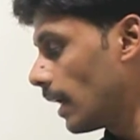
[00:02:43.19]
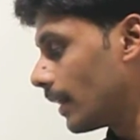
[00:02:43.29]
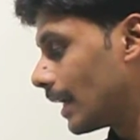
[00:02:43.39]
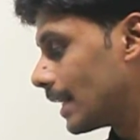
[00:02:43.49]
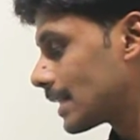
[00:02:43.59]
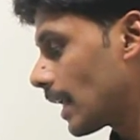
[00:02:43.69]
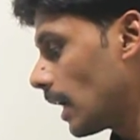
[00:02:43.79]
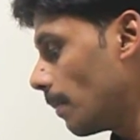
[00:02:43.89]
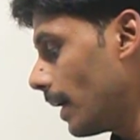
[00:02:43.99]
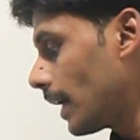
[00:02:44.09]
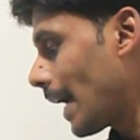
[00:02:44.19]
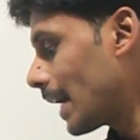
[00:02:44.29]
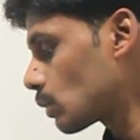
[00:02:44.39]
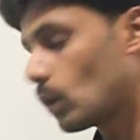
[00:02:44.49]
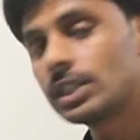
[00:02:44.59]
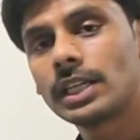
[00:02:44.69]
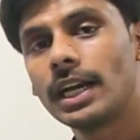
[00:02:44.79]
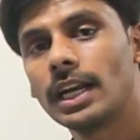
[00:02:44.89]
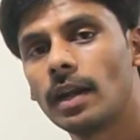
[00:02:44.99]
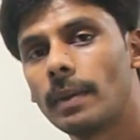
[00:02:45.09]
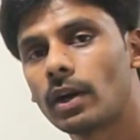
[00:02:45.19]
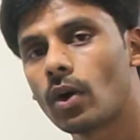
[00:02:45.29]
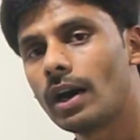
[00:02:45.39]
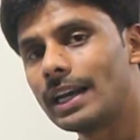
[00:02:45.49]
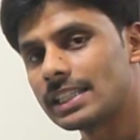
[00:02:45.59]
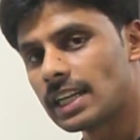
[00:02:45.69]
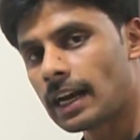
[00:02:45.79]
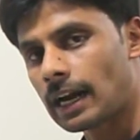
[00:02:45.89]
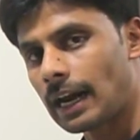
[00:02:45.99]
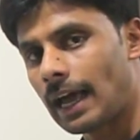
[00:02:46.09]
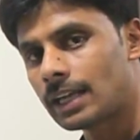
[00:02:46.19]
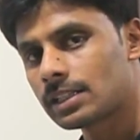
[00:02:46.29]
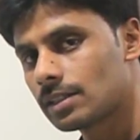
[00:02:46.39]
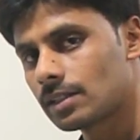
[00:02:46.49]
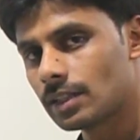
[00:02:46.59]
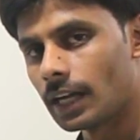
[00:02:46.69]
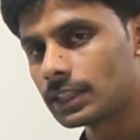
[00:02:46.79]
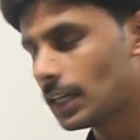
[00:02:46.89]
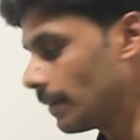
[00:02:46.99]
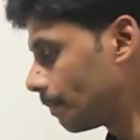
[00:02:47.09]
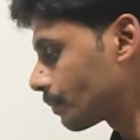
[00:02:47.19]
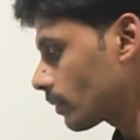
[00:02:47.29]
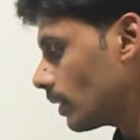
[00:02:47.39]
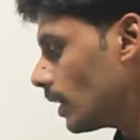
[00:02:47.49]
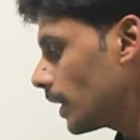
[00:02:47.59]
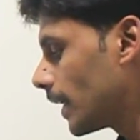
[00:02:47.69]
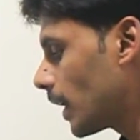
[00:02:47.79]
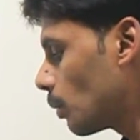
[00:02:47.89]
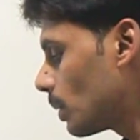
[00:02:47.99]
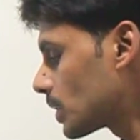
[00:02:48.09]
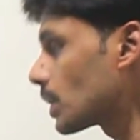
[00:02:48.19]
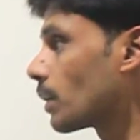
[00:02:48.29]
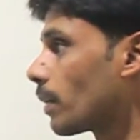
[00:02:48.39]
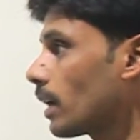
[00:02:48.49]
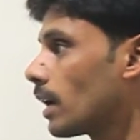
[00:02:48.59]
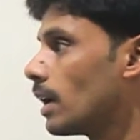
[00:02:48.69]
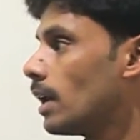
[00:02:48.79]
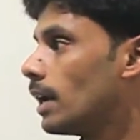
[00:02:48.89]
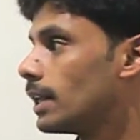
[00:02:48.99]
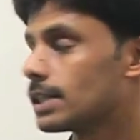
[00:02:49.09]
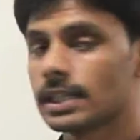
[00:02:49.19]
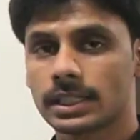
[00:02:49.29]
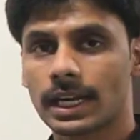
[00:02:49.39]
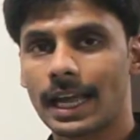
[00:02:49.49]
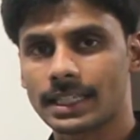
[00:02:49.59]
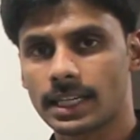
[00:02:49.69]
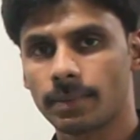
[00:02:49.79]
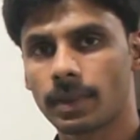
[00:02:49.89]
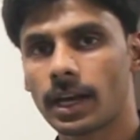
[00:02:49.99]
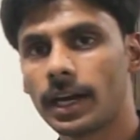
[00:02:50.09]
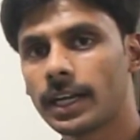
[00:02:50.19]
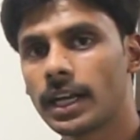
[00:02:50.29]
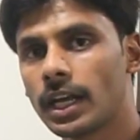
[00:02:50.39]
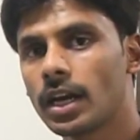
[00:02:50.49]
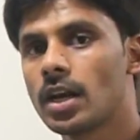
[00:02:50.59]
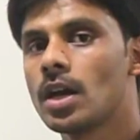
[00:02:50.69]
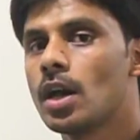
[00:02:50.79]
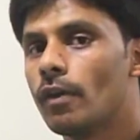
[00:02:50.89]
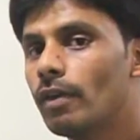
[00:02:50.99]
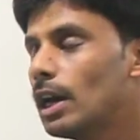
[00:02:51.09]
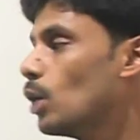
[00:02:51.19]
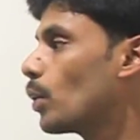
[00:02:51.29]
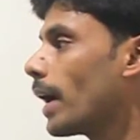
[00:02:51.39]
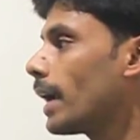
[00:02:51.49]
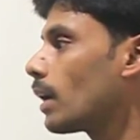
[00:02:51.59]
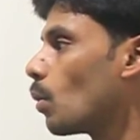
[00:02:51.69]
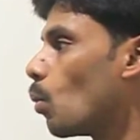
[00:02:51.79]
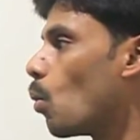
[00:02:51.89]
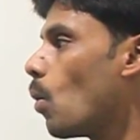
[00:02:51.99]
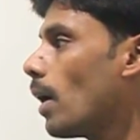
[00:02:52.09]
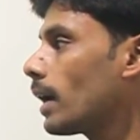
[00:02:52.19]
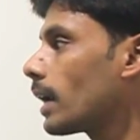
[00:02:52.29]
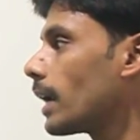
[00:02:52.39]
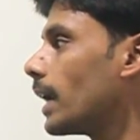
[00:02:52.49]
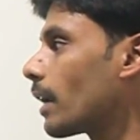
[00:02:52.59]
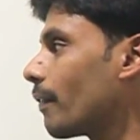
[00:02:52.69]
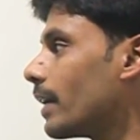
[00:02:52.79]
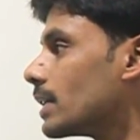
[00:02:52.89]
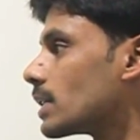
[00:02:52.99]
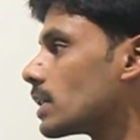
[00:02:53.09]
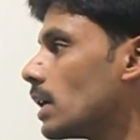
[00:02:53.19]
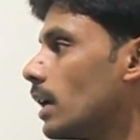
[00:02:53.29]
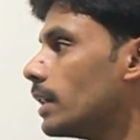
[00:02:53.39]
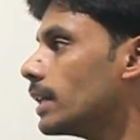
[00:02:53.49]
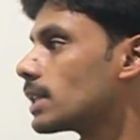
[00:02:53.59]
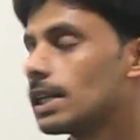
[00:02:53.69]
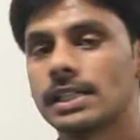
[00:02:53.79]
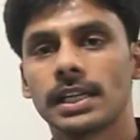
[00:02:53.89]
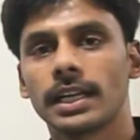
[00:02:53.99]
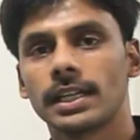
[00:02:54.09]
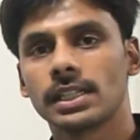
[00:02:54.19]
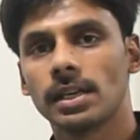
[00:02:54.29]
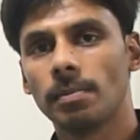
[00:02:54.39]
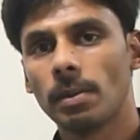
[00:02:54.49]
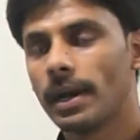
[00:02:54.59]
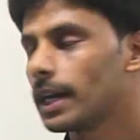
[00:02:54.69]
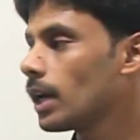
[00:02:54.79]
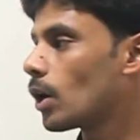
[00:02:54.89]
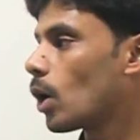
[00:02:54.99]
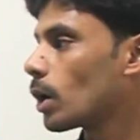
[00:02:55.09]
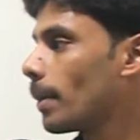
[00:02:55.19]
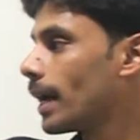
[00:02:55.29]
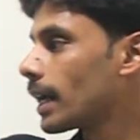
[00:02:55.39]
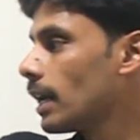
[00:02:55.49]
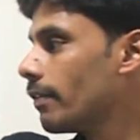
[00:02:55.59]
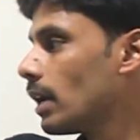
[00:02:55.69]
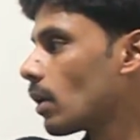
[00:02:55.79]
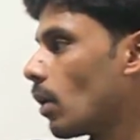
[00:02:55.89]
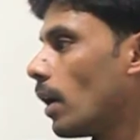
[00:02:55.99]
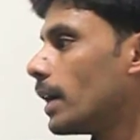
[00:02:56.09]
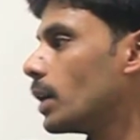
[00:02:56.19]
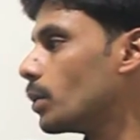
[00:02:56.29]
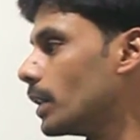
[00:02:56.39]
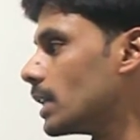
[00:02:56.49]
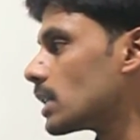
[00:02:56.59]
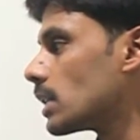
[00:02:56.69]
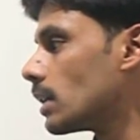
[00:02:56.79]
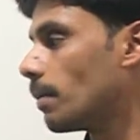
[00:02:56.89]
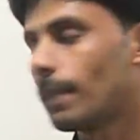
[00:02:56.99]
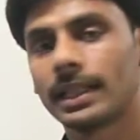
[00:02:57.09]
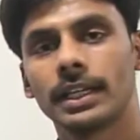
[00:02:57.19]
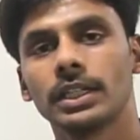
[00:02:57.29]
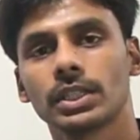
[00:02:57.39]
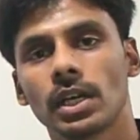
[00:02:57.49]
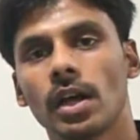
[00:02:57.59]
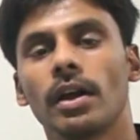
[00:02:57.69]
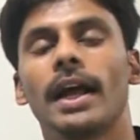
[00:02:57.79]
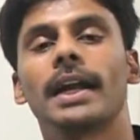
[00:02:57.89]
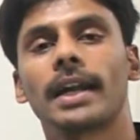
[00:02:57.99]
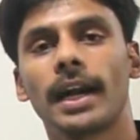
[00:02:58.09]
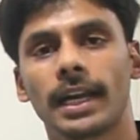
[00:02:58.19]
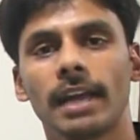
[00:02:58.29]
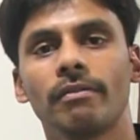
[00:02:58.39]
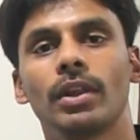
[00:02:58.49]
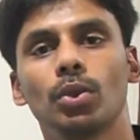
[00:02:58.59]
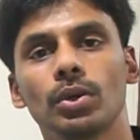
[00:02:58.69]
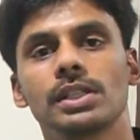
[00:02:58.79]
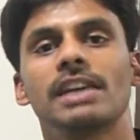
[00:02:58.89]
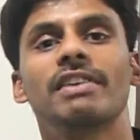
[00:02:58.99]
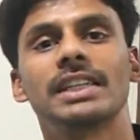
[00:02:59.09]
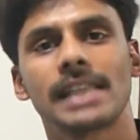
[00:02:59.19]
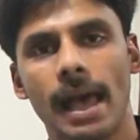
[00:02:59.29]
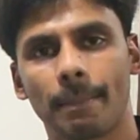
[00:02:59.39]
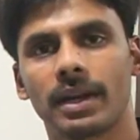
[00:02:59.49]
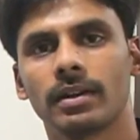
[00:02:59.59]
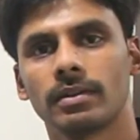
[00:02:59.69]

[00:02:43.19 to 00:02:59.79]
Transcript: The listener element has one child element called listener class. That's it. Here you mention your listener's class name. The container will look at what interface this listener is implementing and automatically will call into these methods at runtime when those events happen.